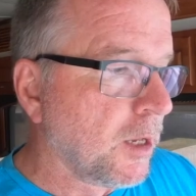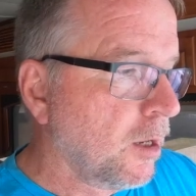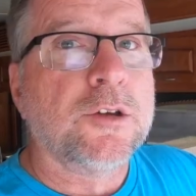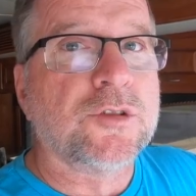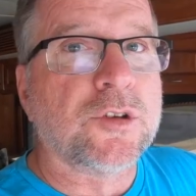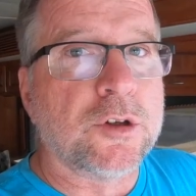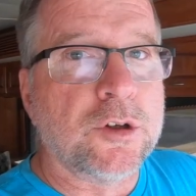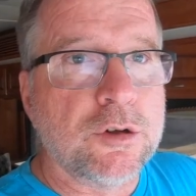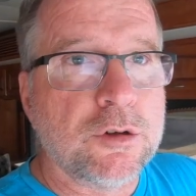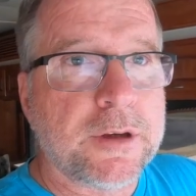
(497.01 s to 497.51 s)

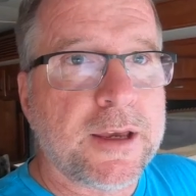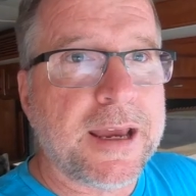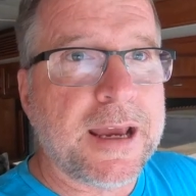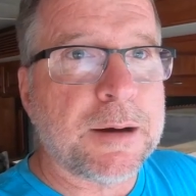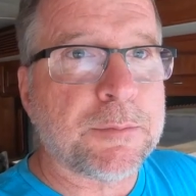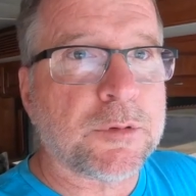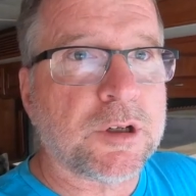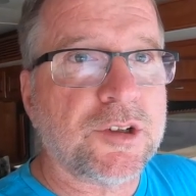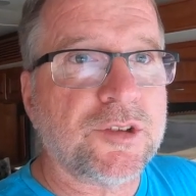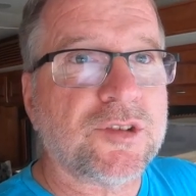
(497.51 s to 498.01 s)
So new
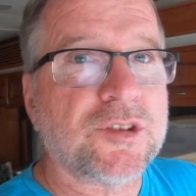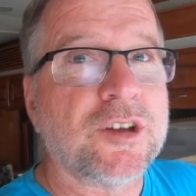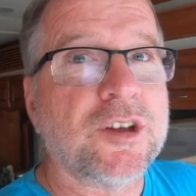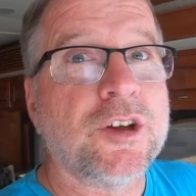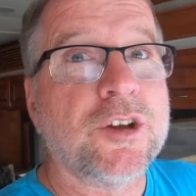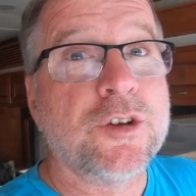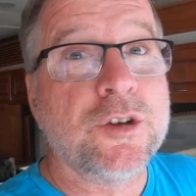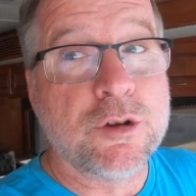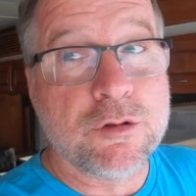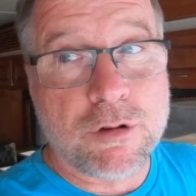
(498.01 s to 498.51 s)
cameras,
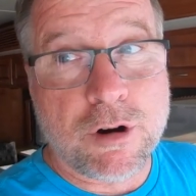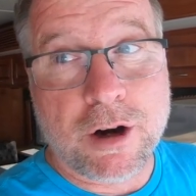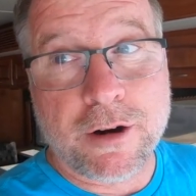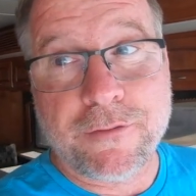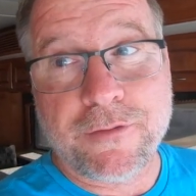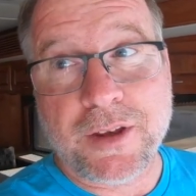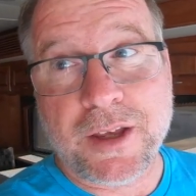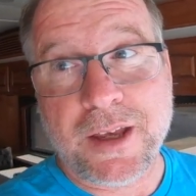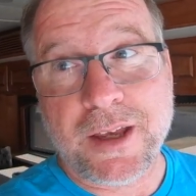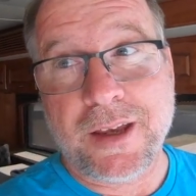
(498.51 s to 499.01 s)
new
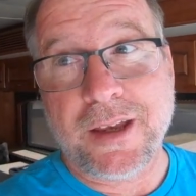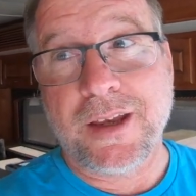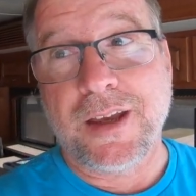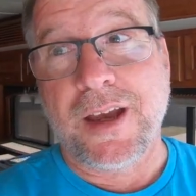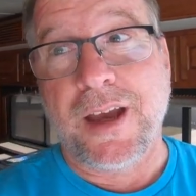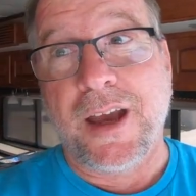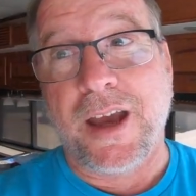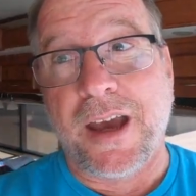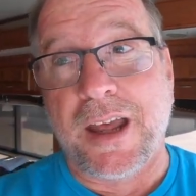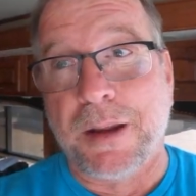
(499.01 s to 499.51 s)
RV,
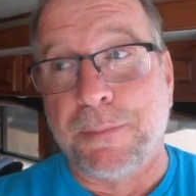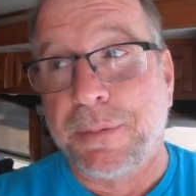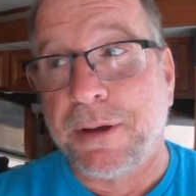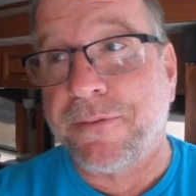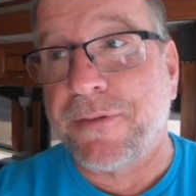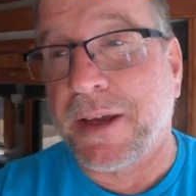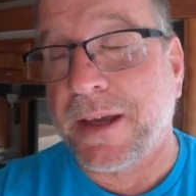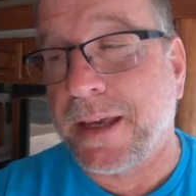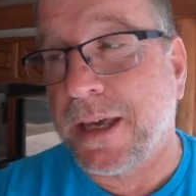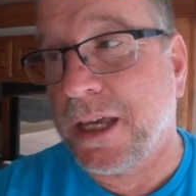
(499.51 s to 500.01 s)
and a
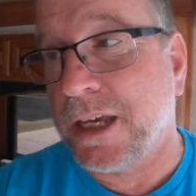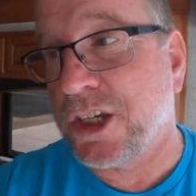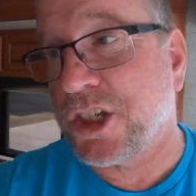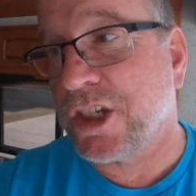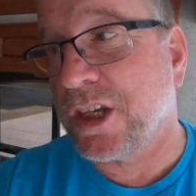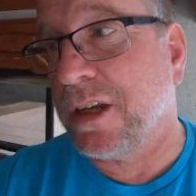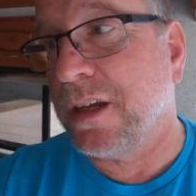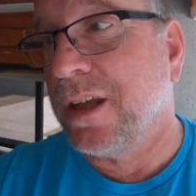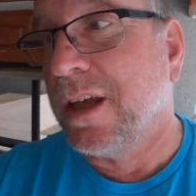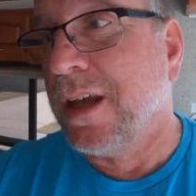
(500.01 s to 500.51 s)
big vacation,